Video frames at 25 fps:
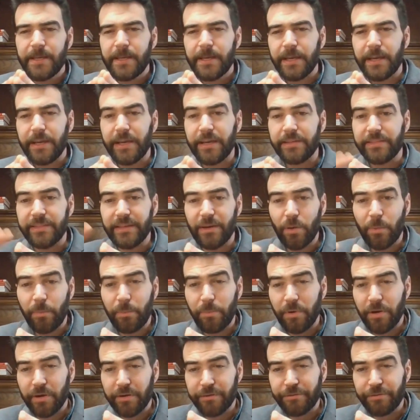Now,
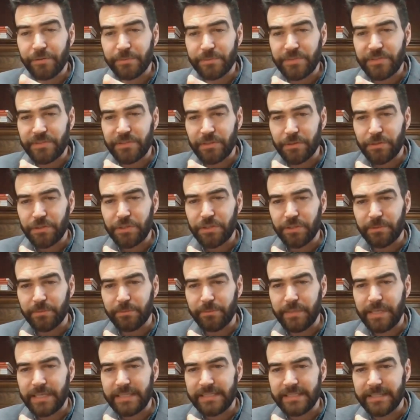apart from social
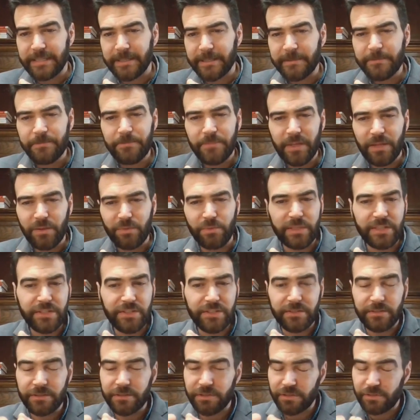media,
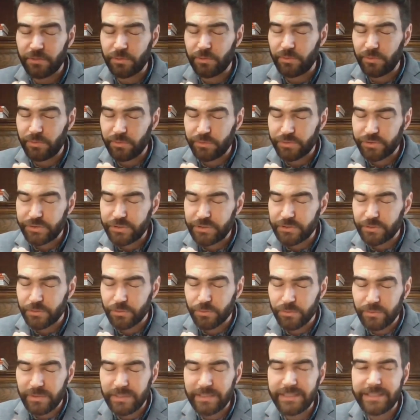which you
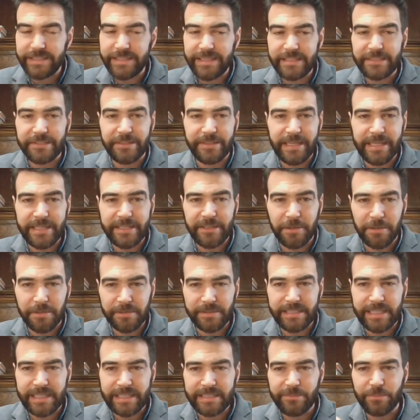really need to get on
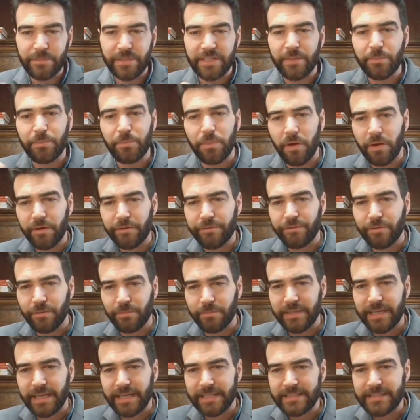that, but apart
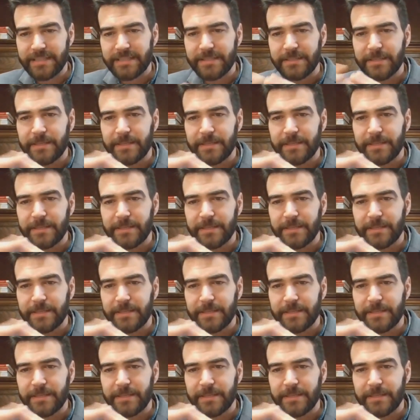from that,